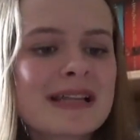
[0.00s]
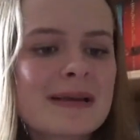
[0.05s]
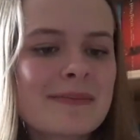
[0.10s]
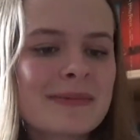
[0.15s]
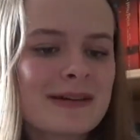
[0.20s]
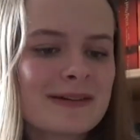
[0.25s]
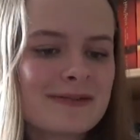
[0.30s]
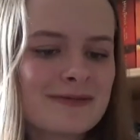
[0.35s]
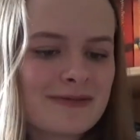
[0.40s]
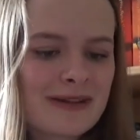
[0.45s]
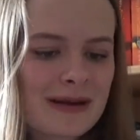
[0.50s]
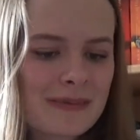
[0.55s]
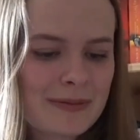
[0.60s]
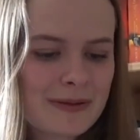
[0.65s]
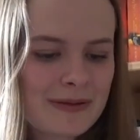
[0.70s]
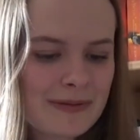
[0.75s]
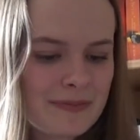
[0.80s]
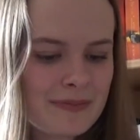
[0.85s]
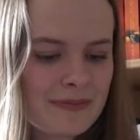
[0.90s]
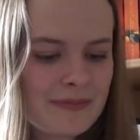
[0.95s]
Let me unwrap
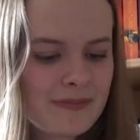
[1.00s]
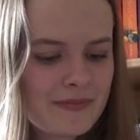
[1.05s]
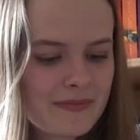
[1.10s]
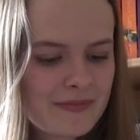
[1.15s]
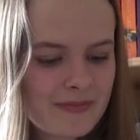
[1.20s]
them.